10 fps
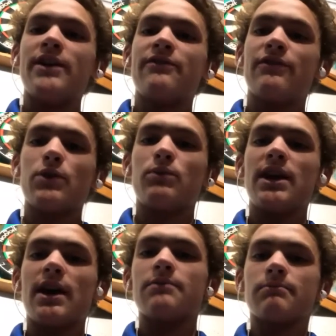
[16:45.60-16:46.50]
for the
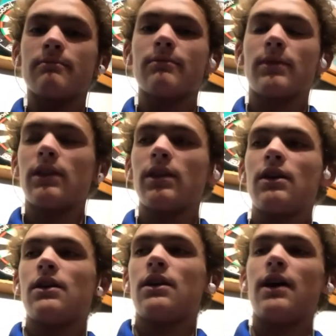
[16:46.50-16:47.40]
weekend.
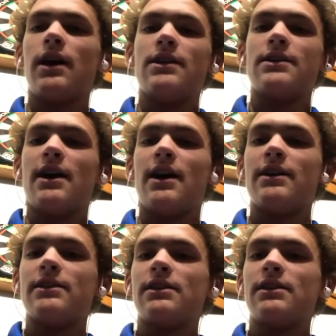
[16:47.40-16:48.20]
And I